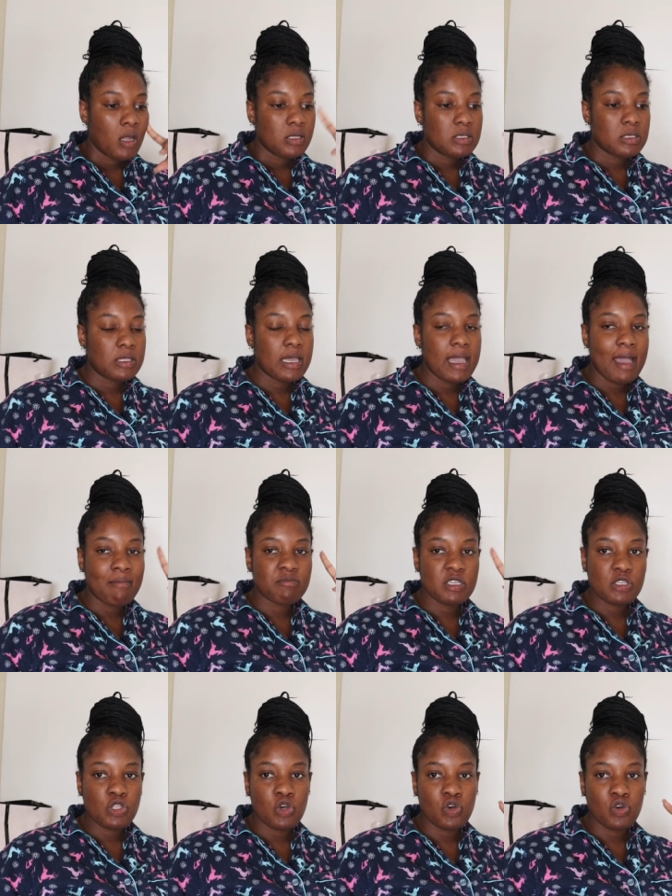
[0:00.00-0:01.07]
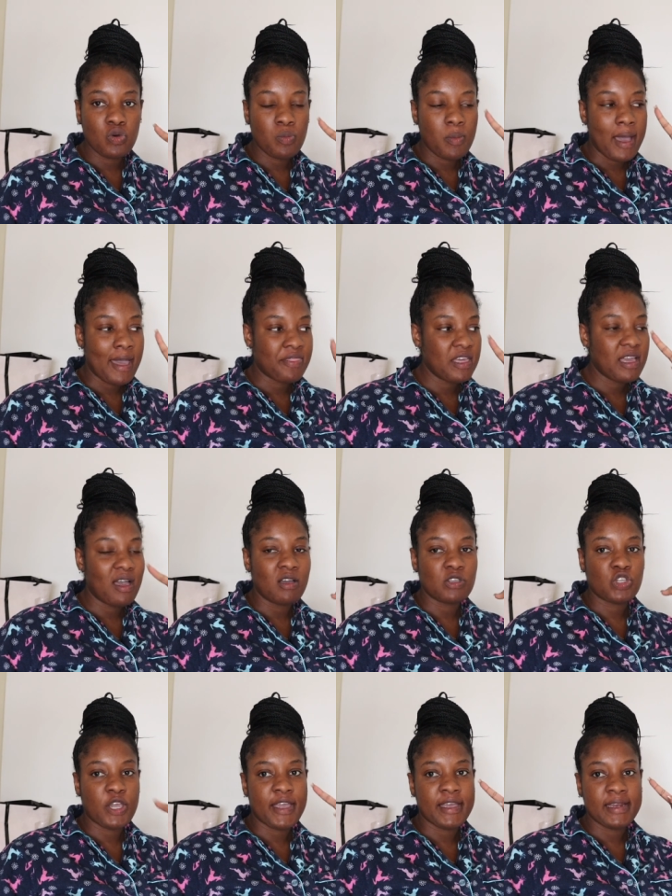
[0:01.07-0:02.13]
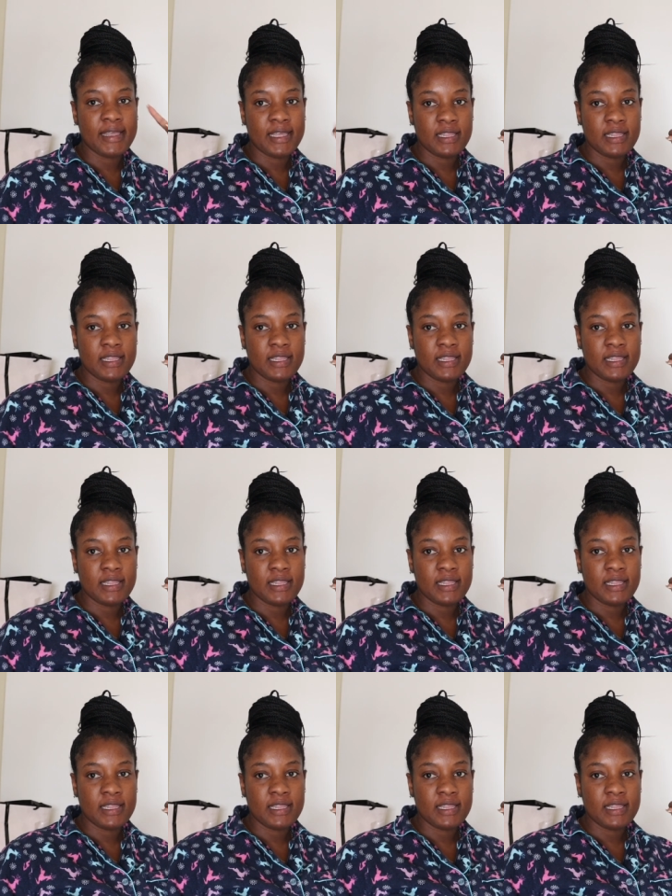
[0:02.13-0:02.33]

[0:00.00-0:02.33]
today I'm just home. I think I'll try and